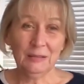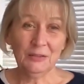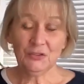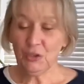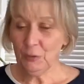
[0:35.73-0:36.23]

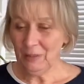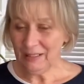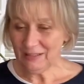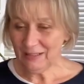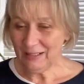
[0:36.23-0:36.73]
So
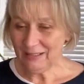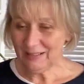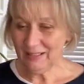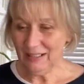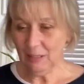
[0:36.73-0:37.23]

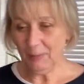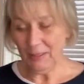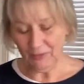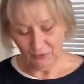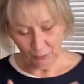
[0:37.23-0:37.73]
let's think
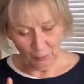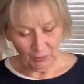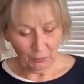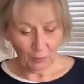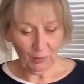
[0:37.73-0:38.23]
about this.
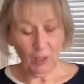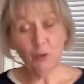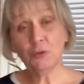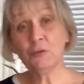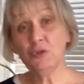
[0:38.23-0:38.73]
You know, a
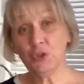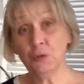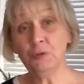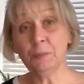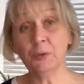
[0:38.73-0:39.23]
lot of
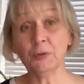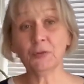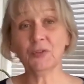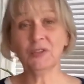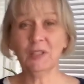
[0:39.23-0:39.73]
tutor
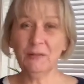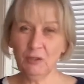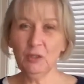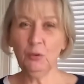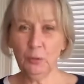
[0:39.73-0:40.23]
books, and I've
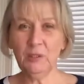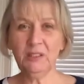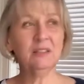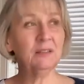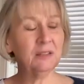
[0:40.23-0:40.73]
done quite
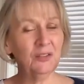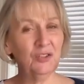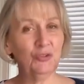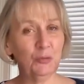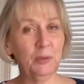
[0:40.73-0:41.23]
a
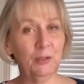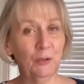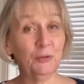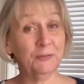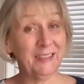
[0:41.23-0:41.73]
considerable
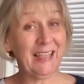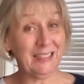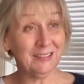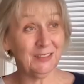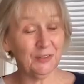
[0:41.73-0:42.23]
lot of
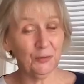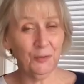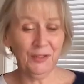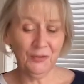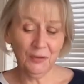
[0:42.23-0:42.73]
analysis on
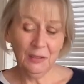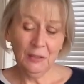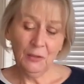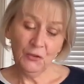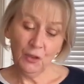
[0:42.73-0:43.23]
this.
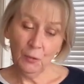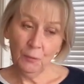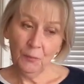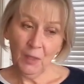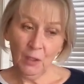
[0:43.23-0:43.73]
So
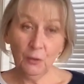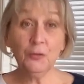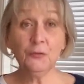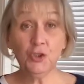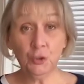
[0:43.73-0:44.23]
a lot
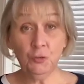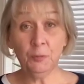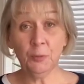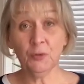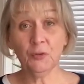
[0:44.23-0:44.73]
of tutor
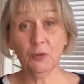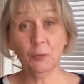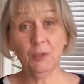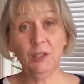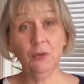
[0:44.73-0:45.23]
books that
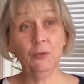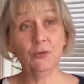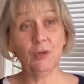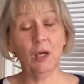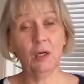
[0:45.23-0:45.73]
we
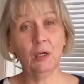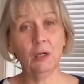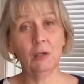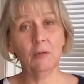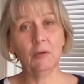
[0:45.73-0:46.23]
use
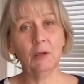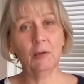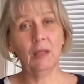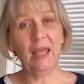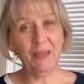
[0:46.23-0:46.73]
are
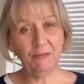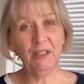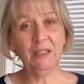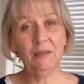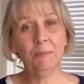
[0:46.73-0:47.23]

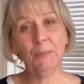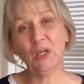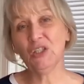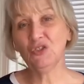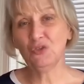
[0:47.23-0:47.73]
heavily
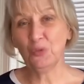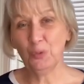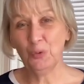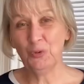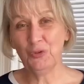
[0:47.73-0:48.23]
biased
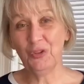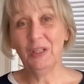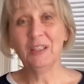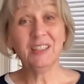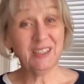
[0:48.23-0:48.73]
towards
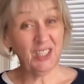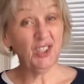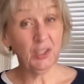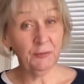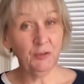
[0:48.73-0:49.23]
the
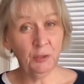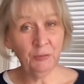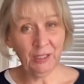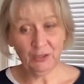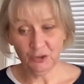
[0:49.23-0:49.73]
teaching of
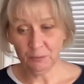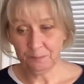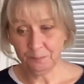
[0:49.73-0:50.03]
notation,